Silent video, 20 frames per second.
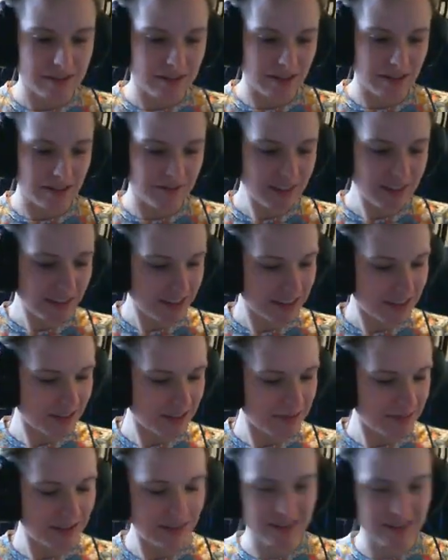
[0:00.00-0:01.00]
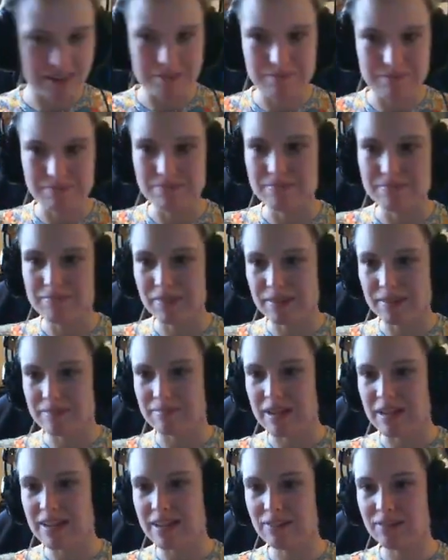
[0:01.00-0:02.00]
I feel like they like
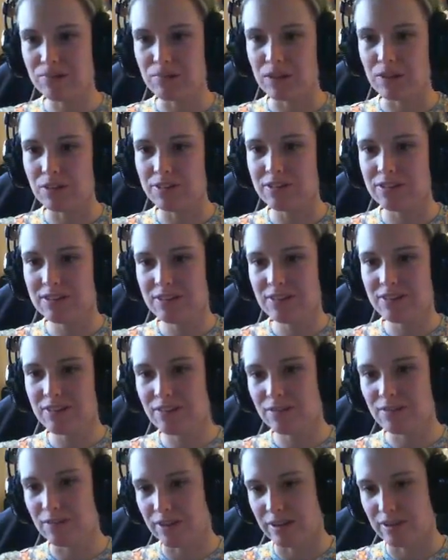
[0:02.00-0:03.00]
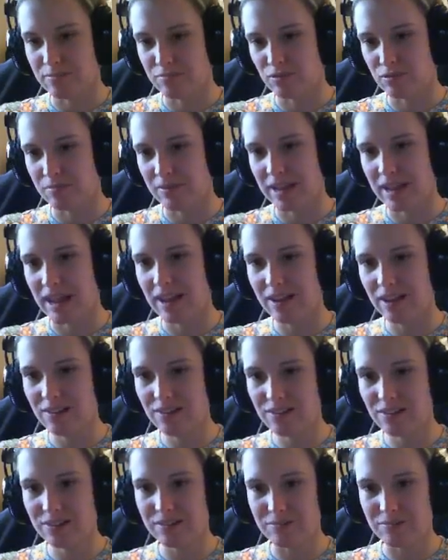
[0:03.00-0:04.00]
make it all glossy and stuff, like a proper
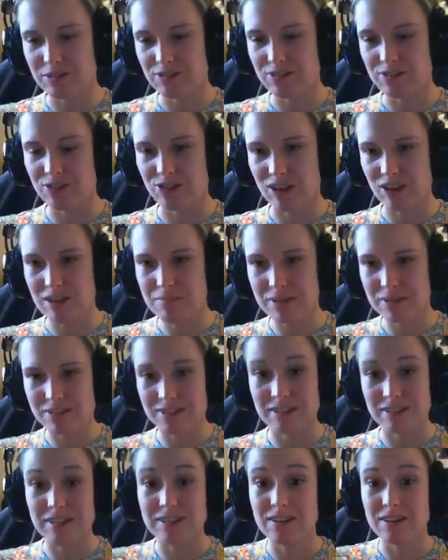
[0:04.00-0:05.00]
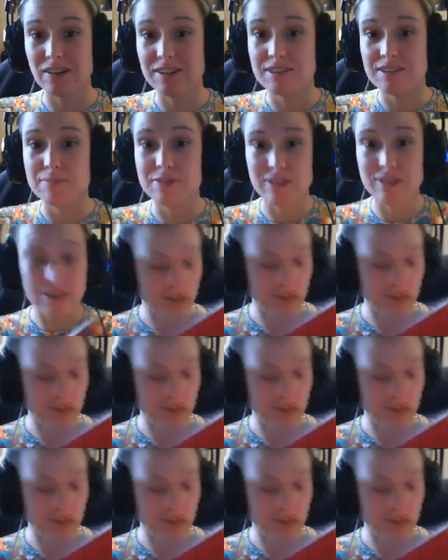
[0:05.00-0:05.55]
catalogue, which is a shame because I think 90% of